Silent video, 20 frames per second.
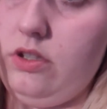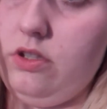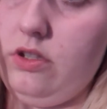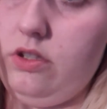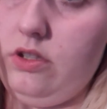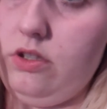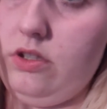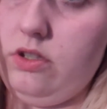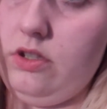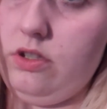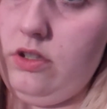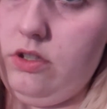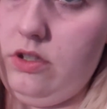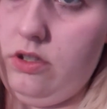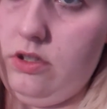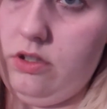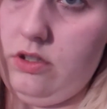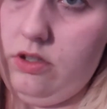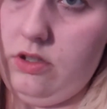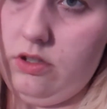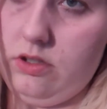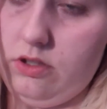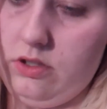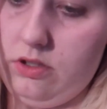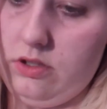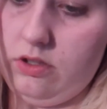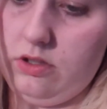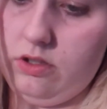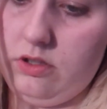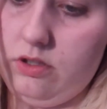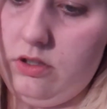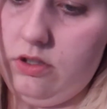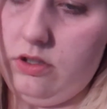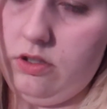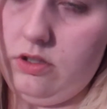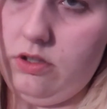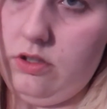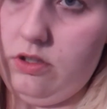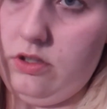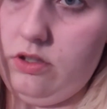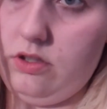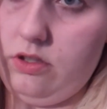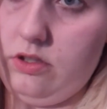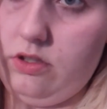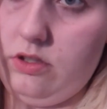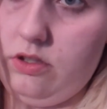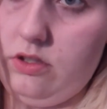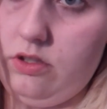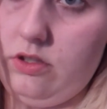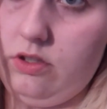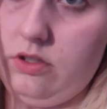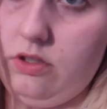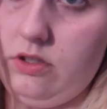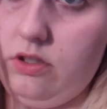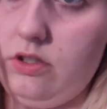Nobody speaks.